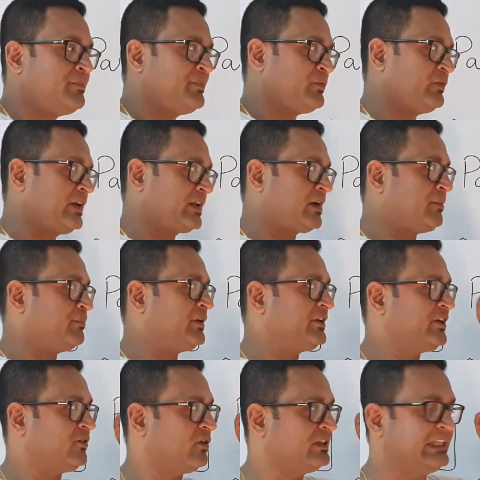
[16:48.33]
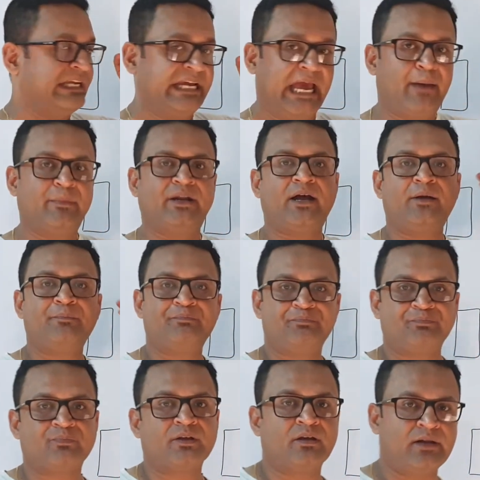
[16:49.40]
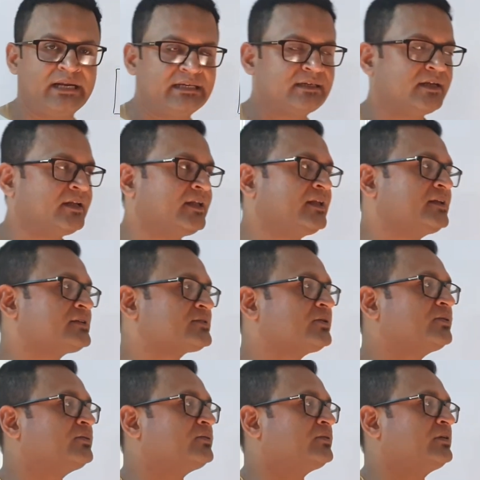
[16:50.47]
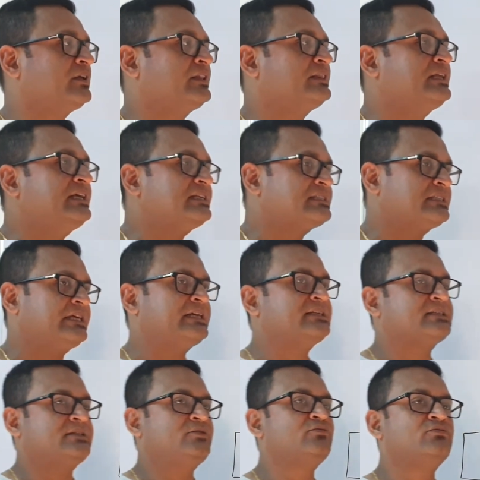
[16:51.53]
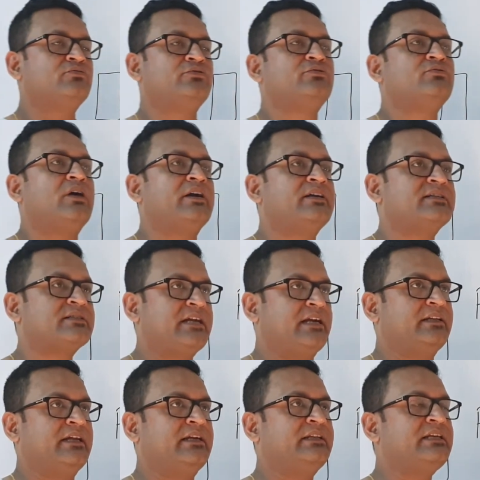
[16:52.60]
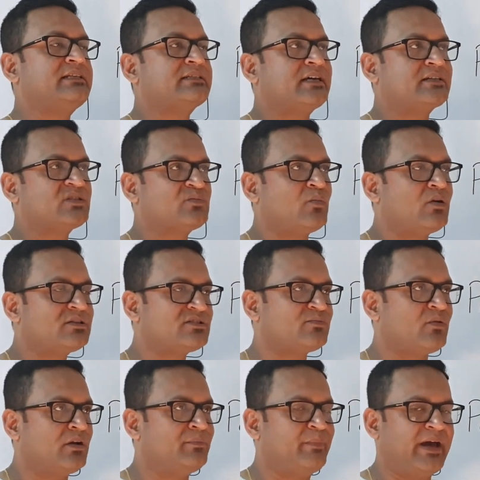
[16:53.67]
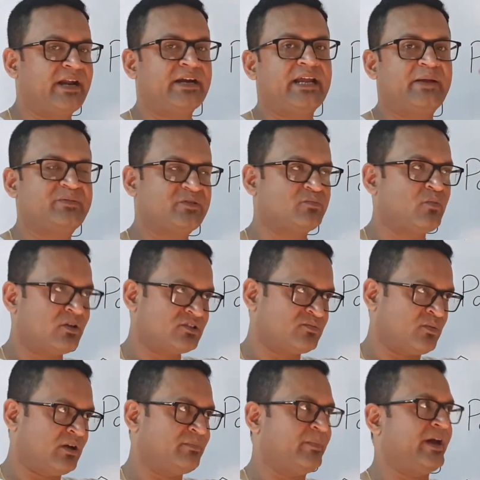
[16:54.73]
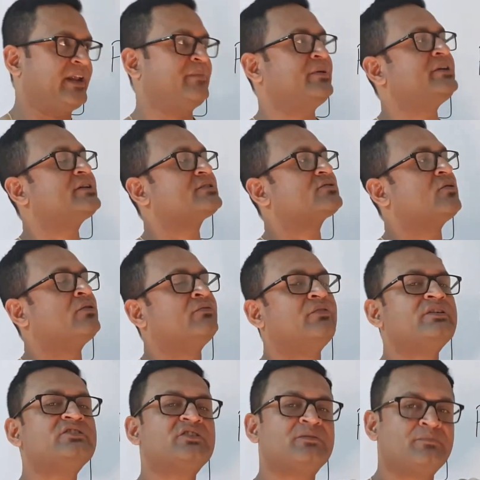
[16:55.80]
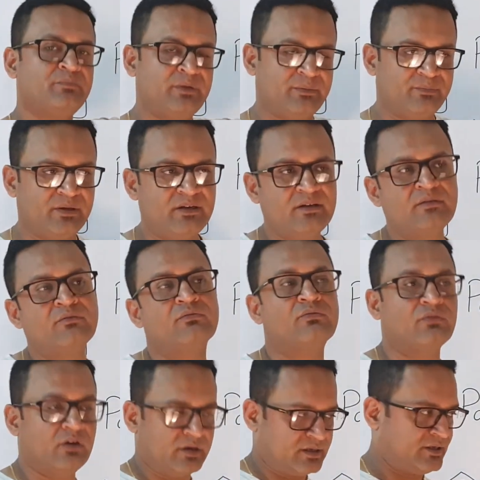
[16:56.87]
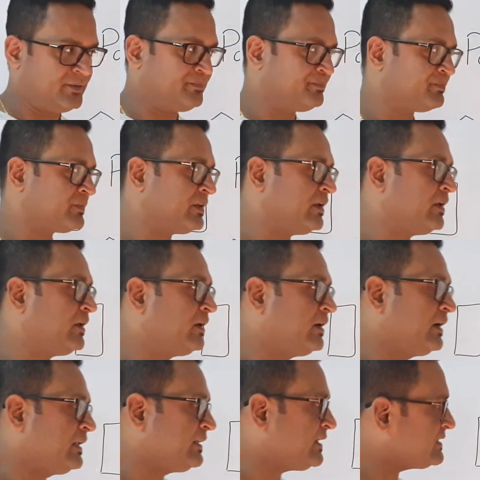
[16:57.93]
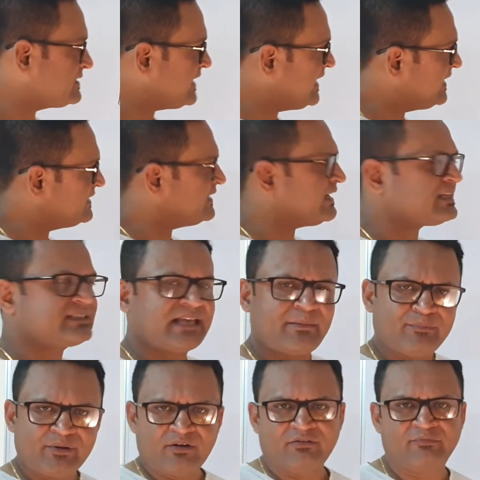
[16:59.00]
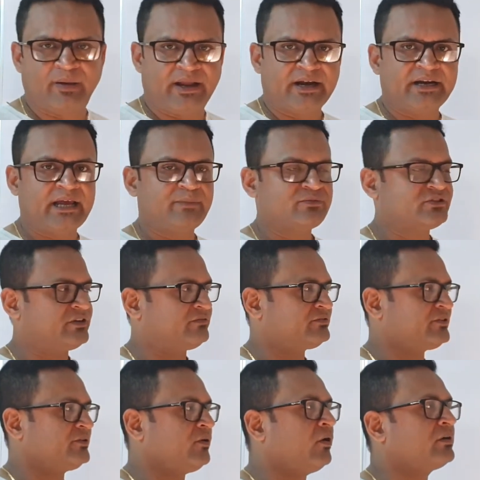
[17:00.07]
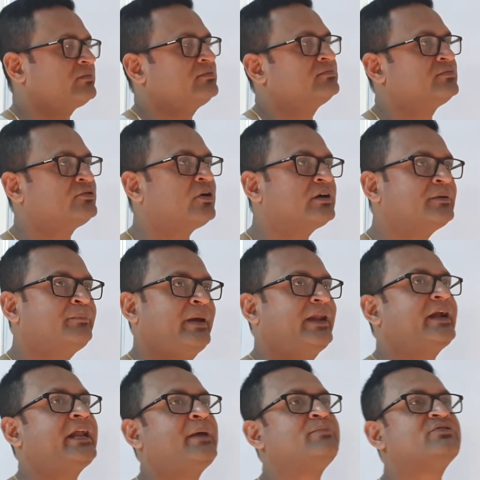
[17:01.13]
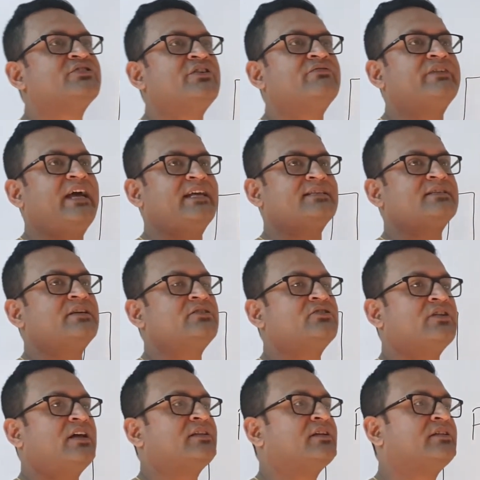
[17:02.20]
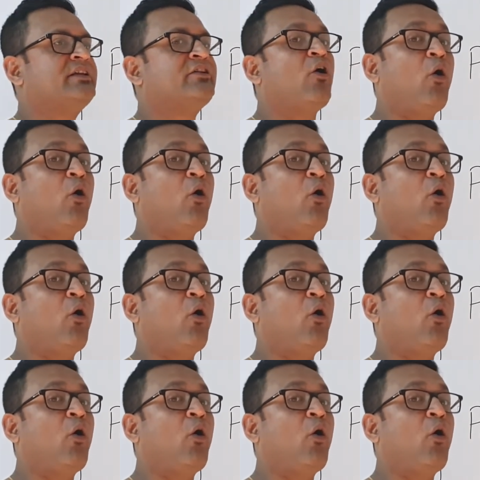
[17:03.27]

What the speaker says: we are competing on the camera, right? So these things, you understand that these are small paradigms, small parameters on which people work. There is another example of paradigm shift, or not paradigm shift as such, rather than